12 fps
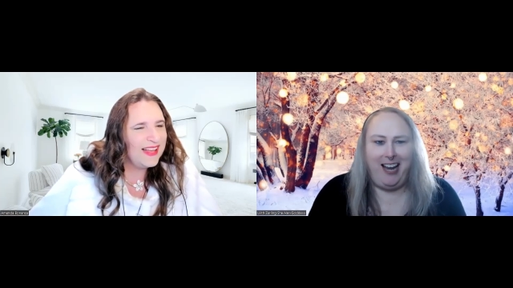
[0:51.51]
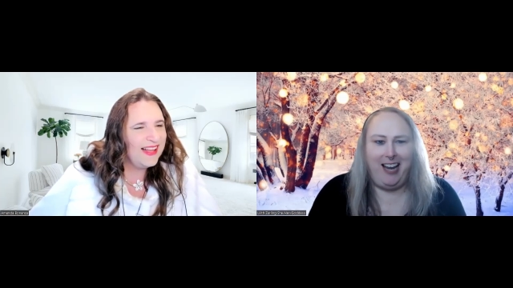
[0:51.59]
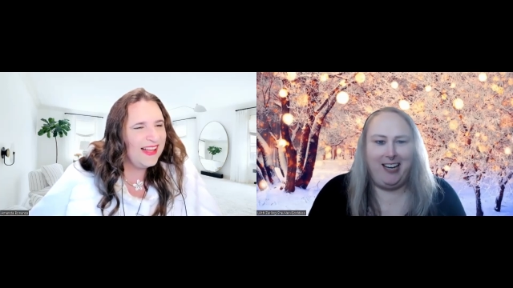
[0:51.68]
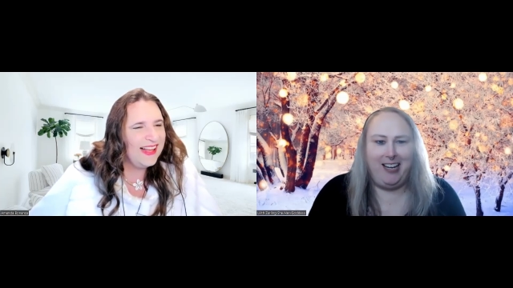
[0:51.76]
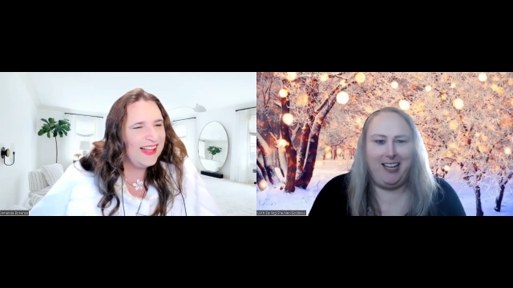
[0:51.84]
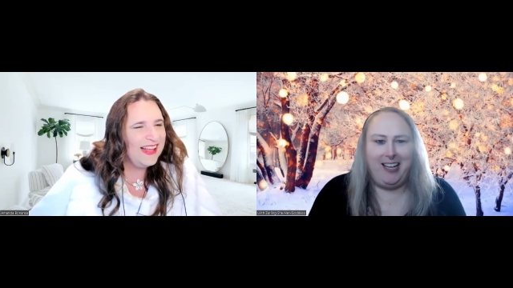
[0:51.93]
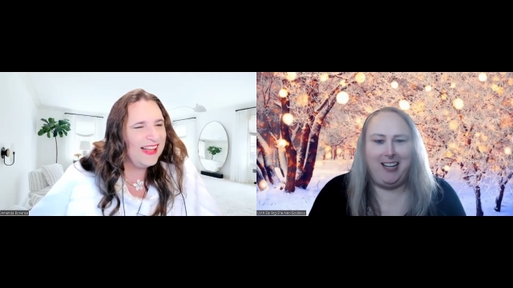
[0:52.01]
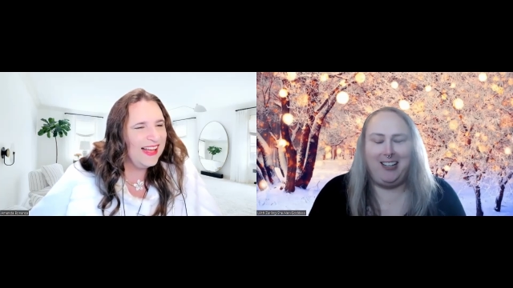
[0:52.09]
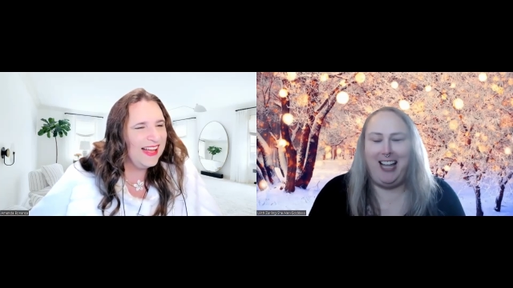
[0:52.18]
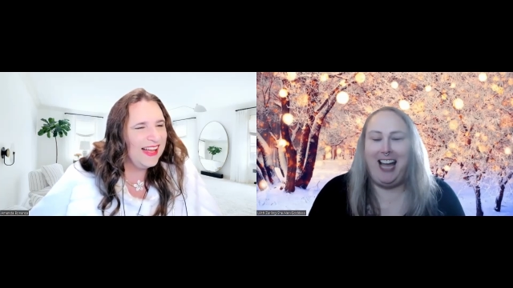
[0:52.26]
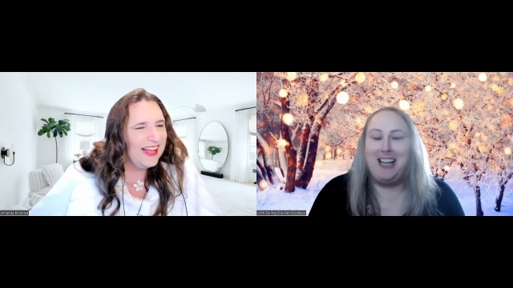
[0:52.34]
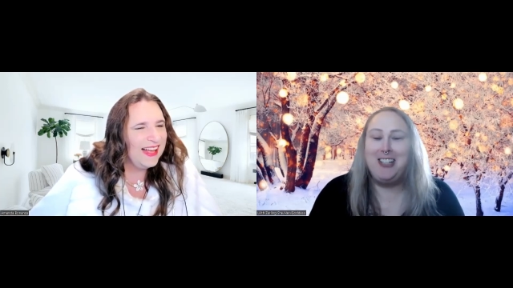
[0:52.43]
Speaker 1: And uh-huh. it
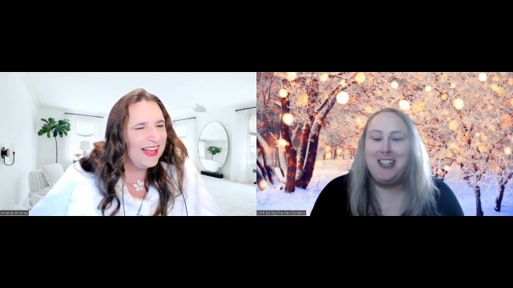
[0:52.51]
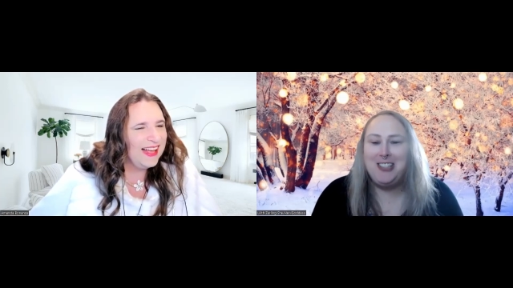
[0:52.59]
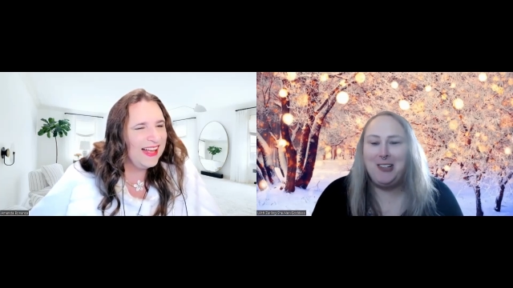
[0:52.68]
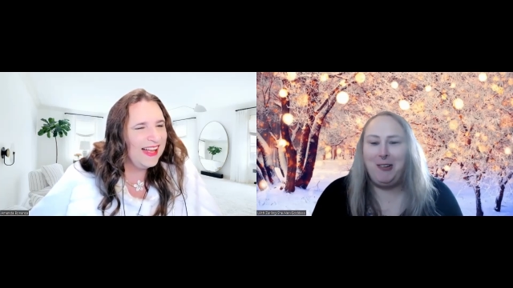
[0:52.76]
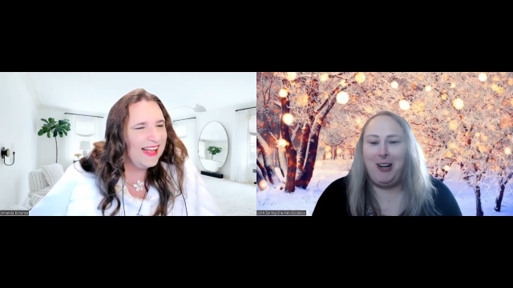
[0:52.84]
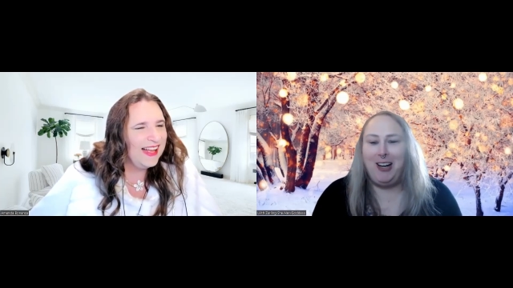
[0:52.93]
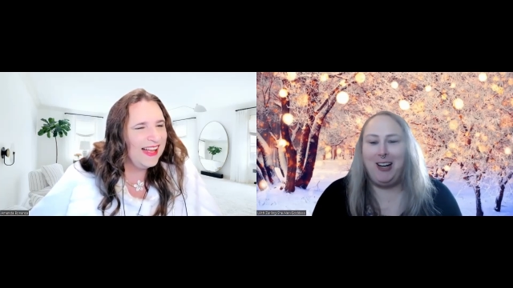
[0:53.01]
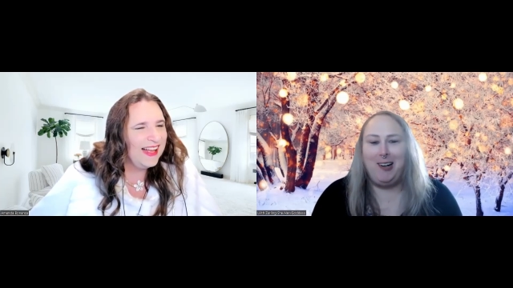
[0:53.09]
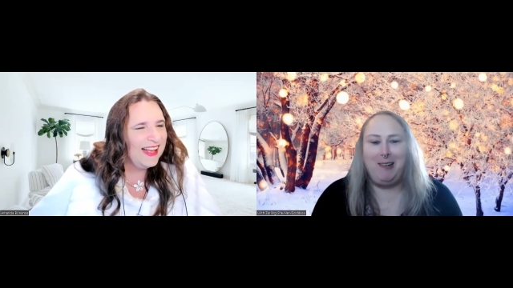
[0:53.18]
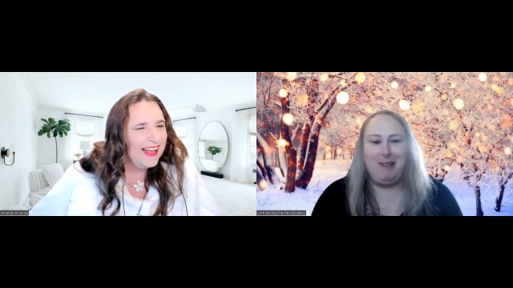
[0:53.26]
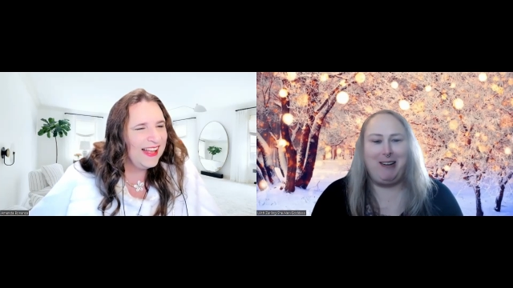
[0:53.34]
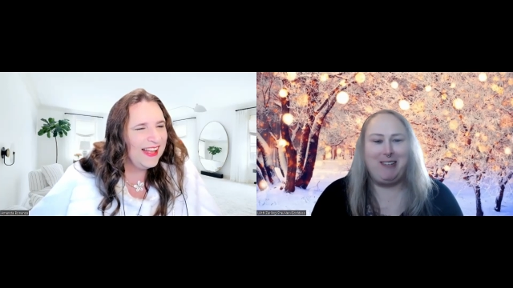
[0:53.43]
clashes so
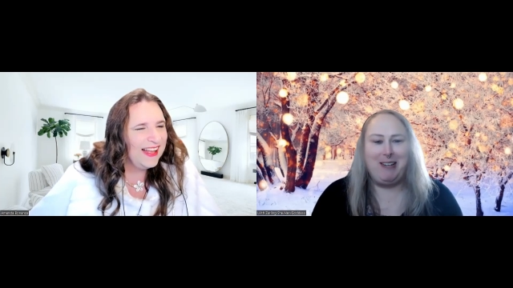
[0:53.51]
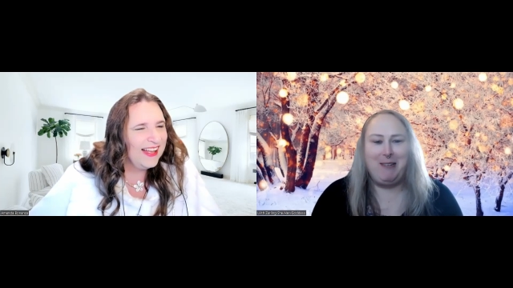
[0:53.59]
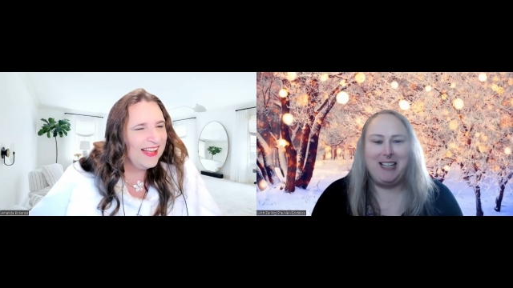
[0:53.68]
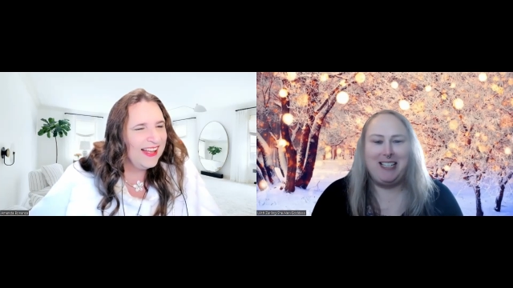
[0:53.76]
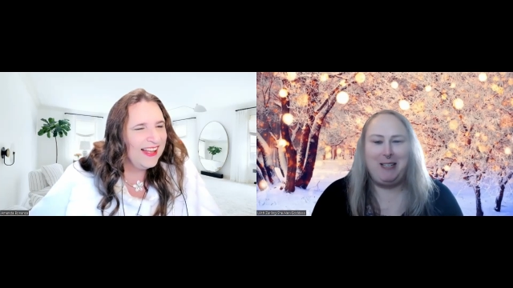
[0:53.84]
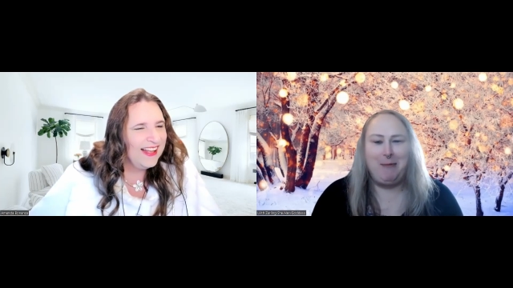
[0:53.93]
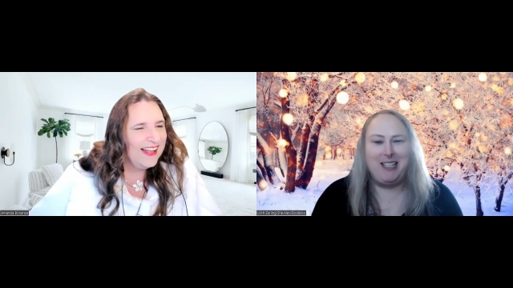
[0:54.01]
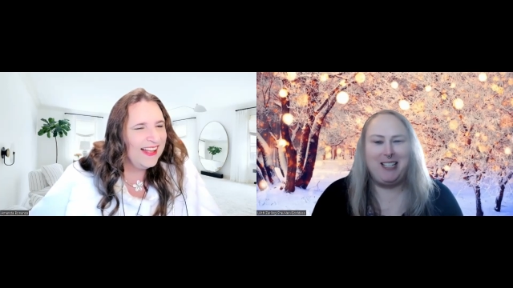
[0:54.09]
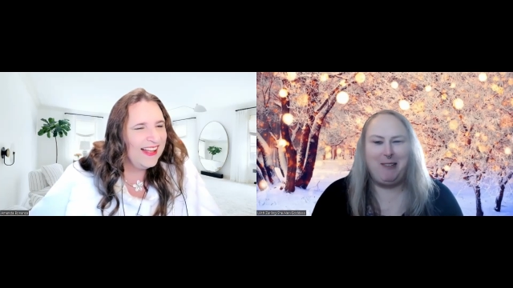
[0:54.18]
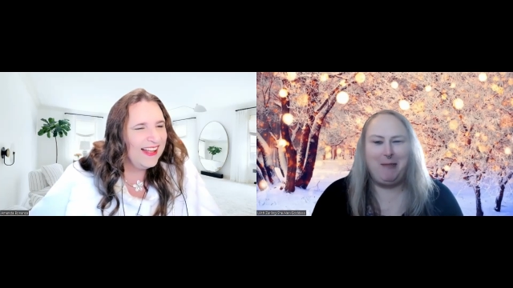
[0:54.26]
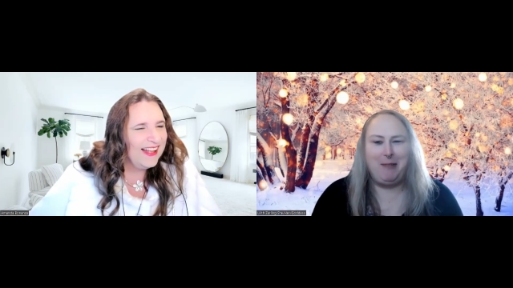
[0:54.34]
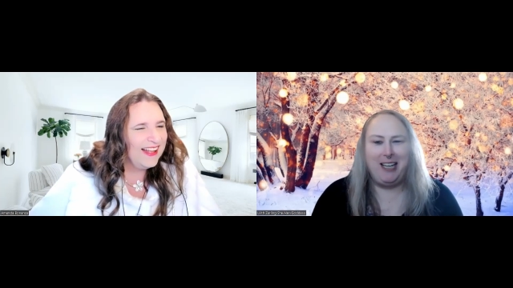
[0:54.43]
hard. Every time I see
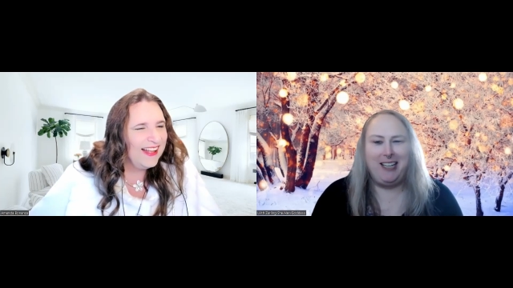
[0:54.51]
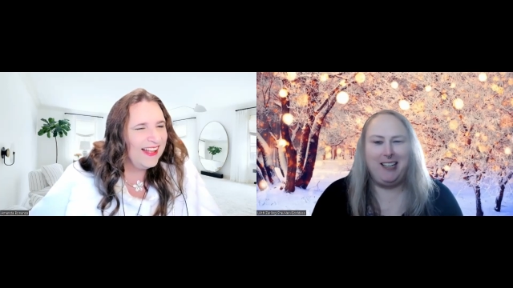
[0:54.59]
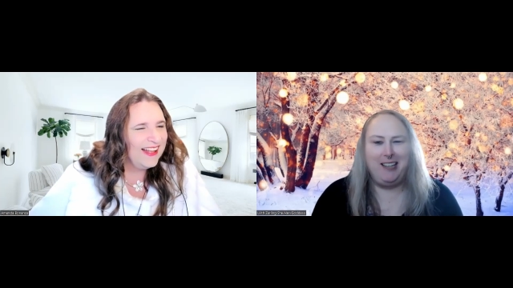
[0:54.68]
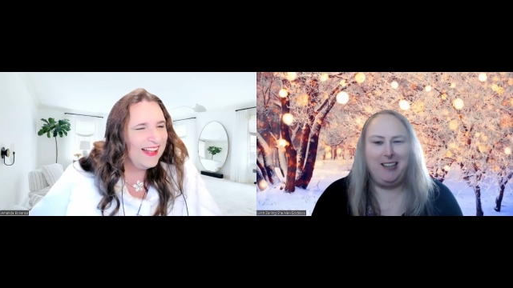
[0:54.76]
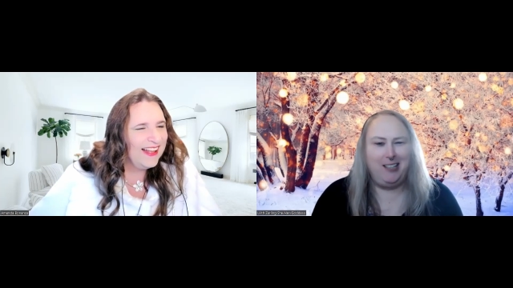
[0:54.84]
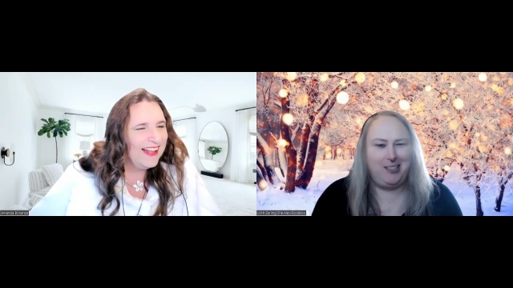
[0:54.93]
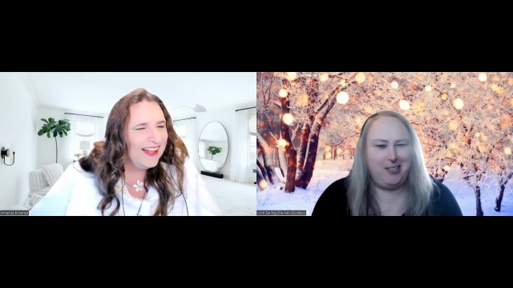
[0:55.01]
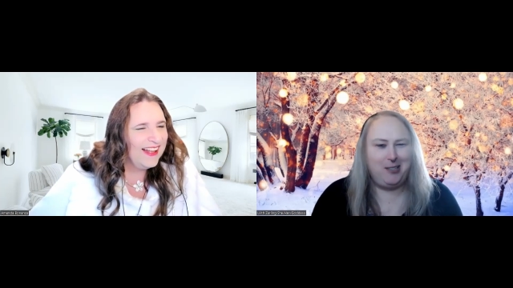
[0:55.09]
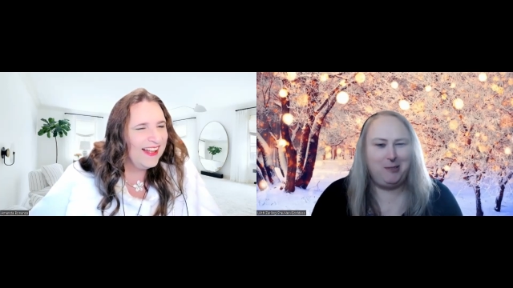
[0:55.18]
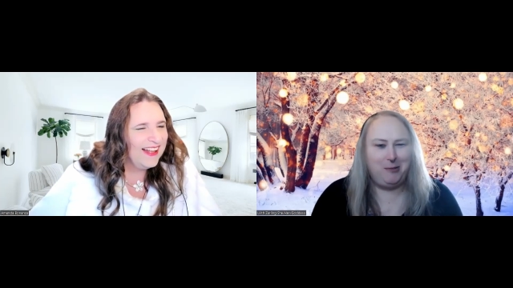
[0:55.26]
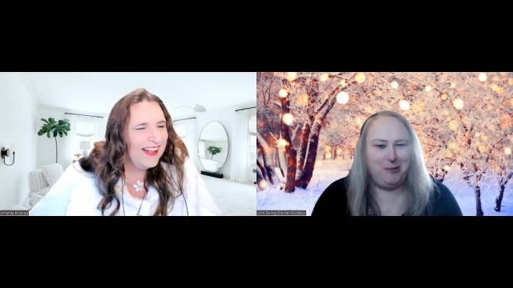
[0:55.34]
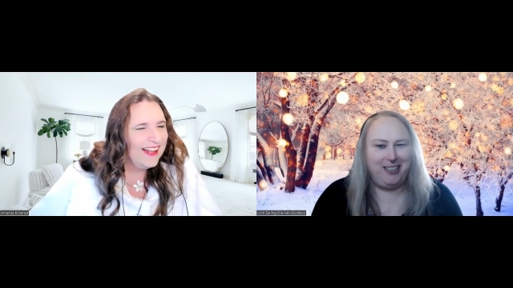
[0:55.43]
myself, I'm like, this
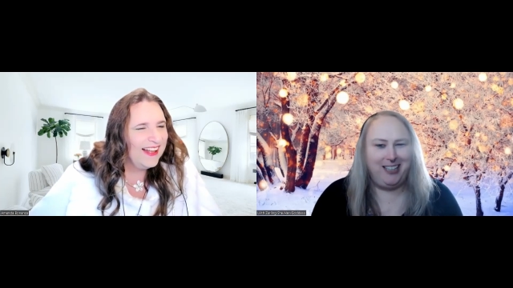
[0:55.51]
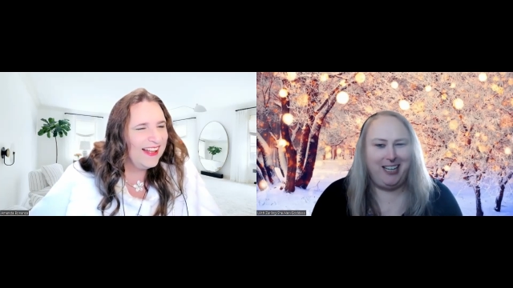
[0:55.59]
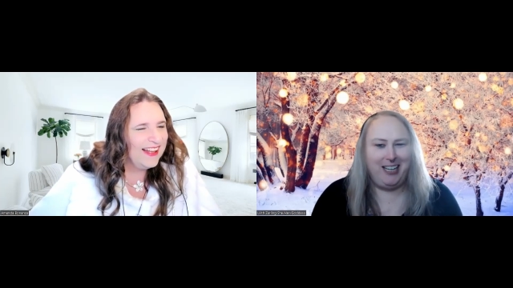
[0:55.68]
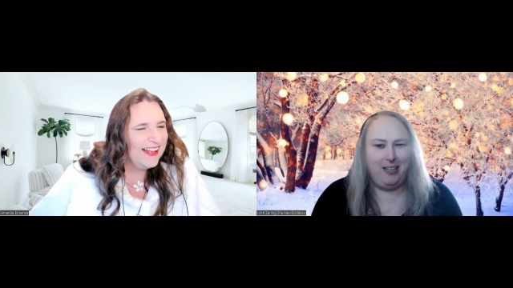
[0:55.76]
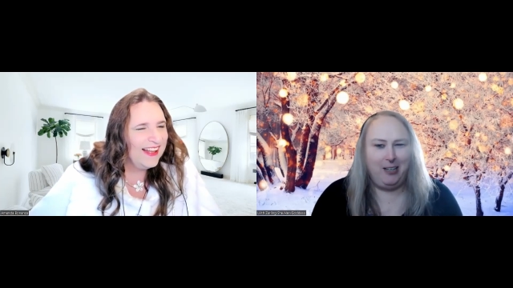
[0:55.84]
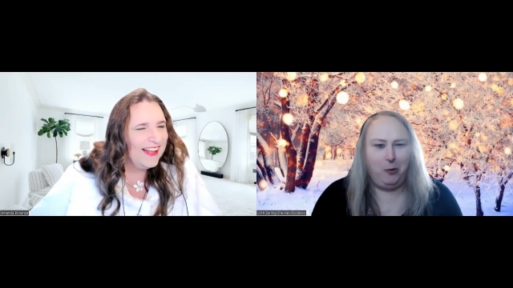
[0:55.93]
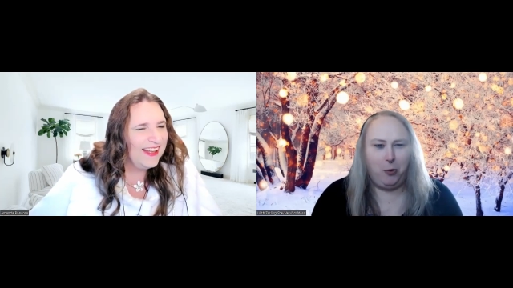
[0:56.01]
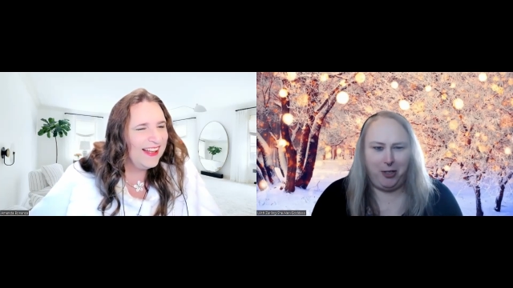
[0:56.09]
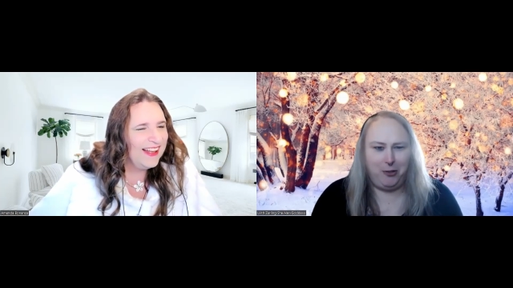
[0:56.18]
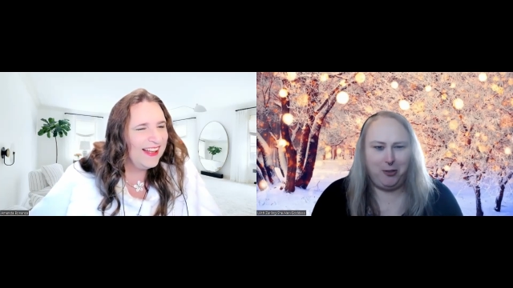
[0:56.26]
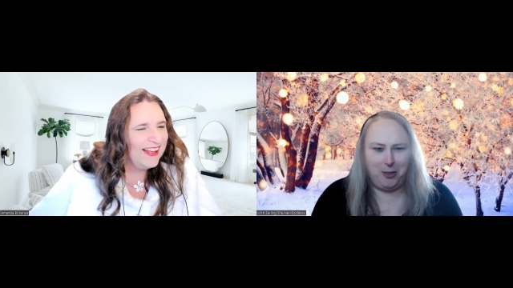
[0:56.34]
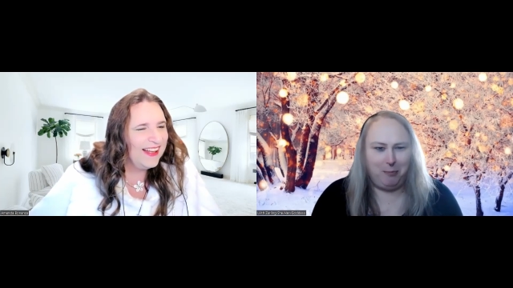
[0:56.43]
is really
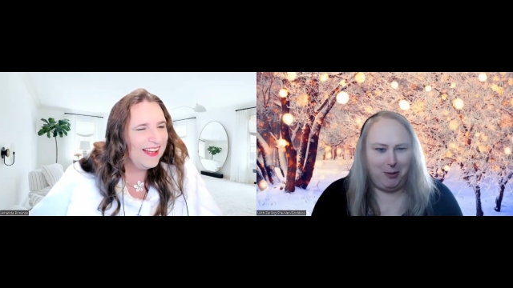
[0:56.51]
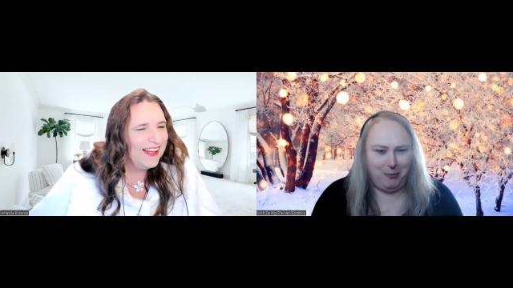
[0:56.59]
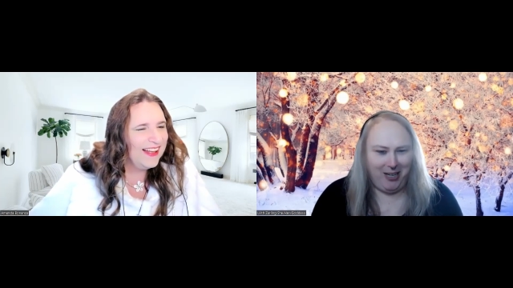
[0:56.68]
what you should be